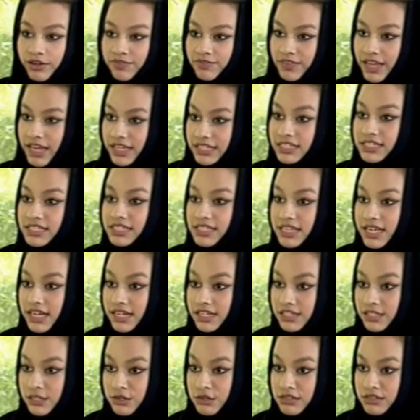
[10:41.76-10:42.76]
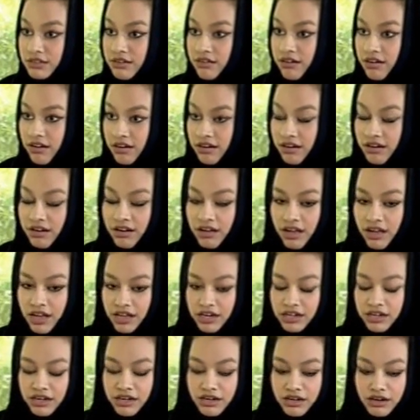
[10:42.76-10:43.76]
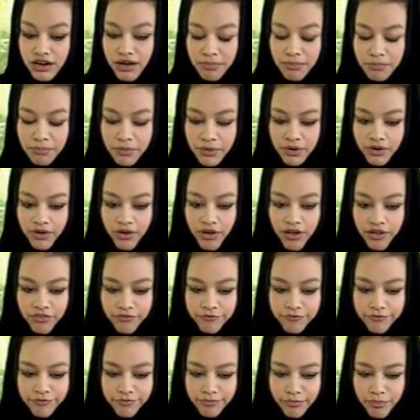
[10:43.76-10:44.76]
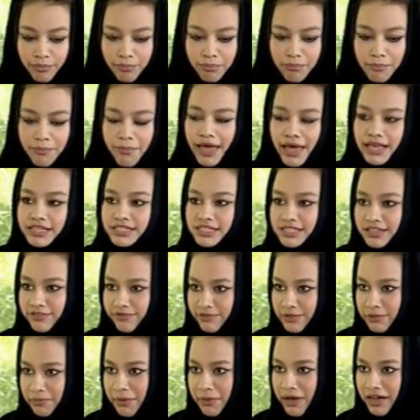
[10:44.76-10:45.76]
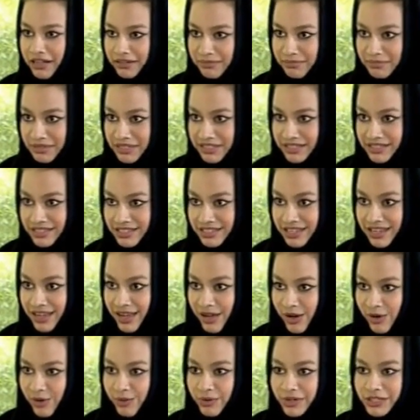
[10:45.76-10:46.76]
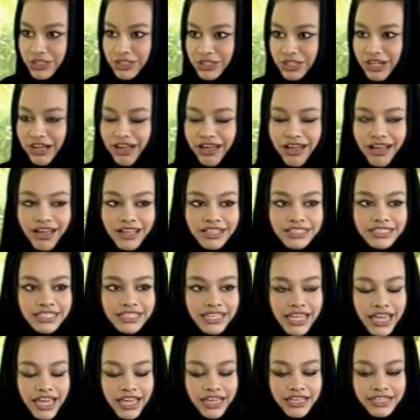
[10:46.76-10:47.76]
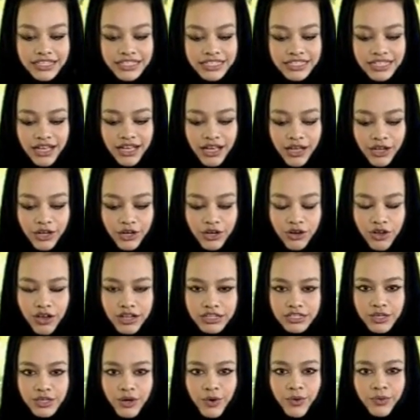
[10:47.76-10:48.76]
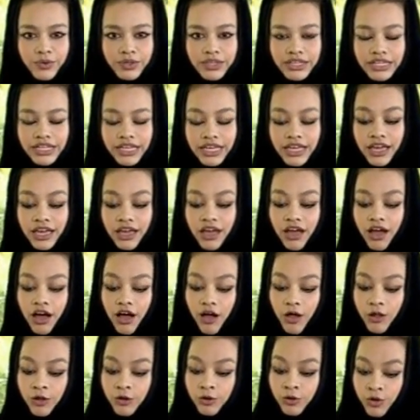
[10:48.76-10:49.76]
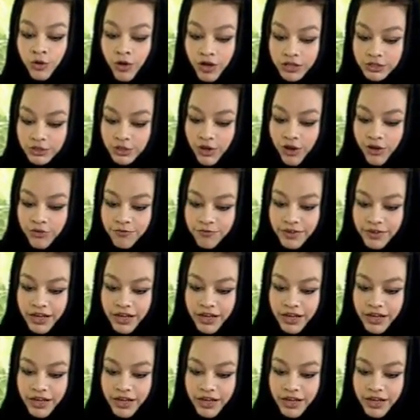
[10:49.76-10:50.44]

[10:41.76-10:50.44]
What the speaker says: of that said, those are a number of massive departments, which takes not only a lot of